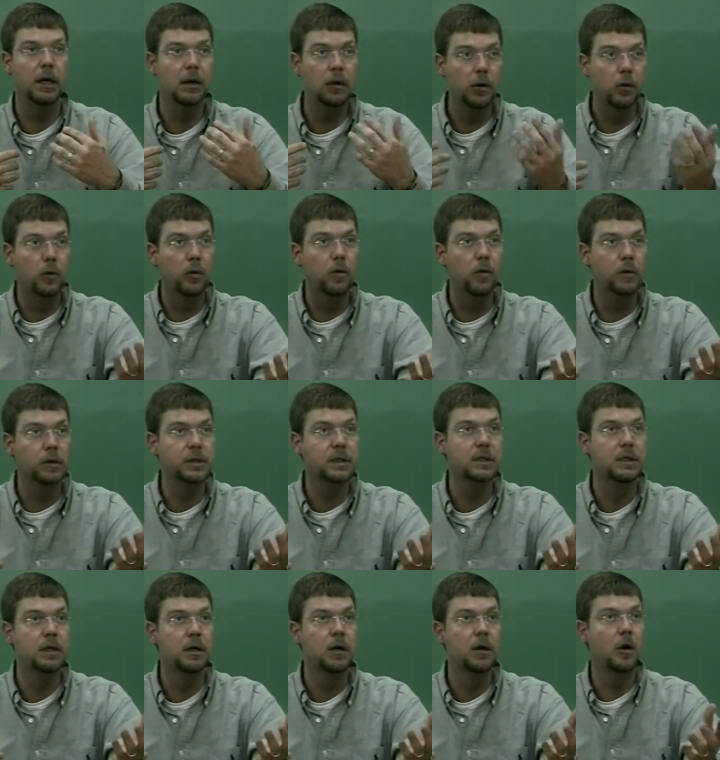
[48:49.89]
intercourse,
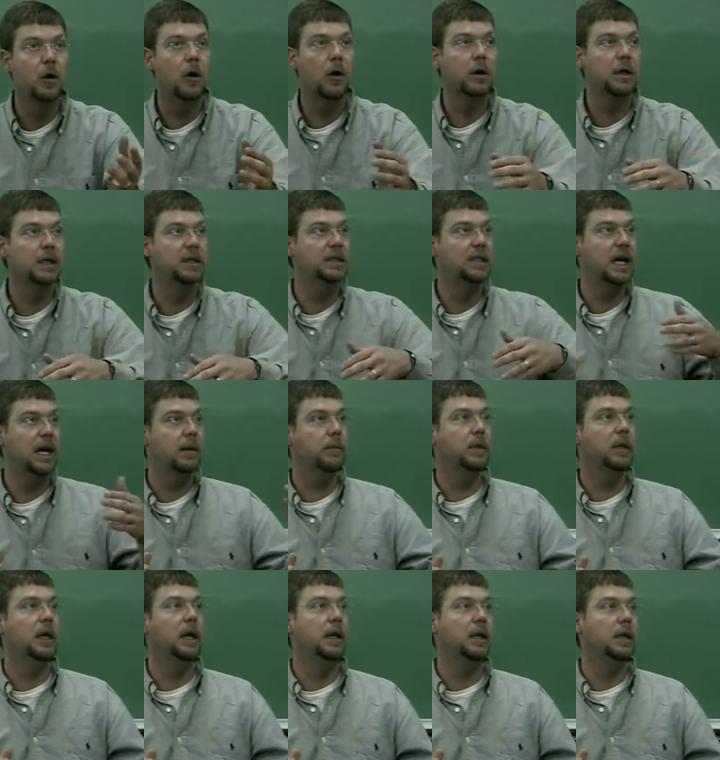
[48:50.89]
are
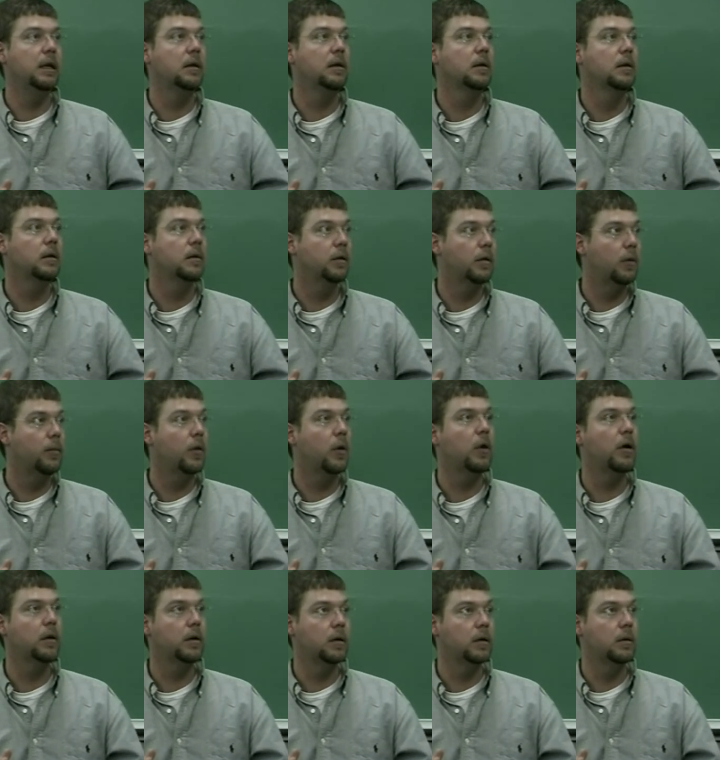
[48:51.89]
contaminating their
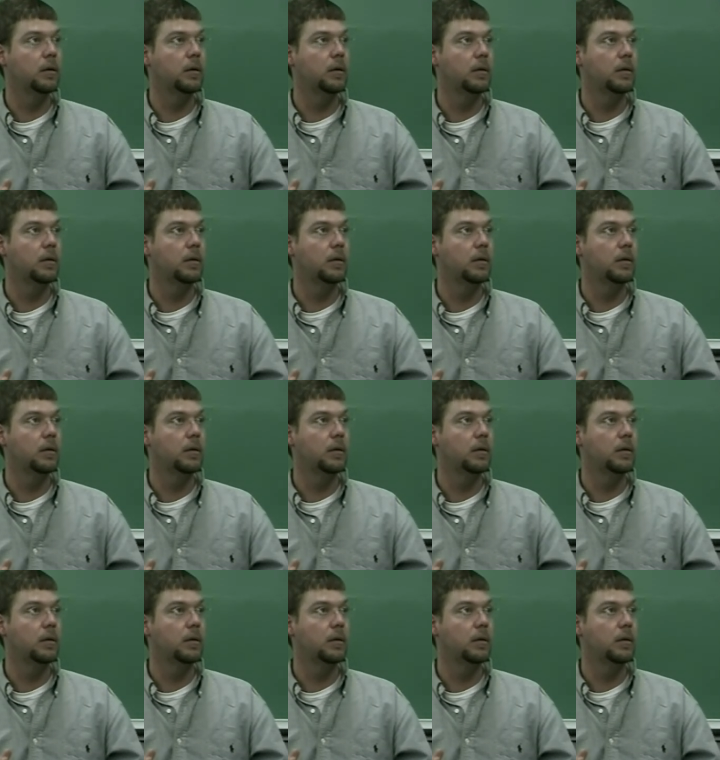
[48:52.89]
partner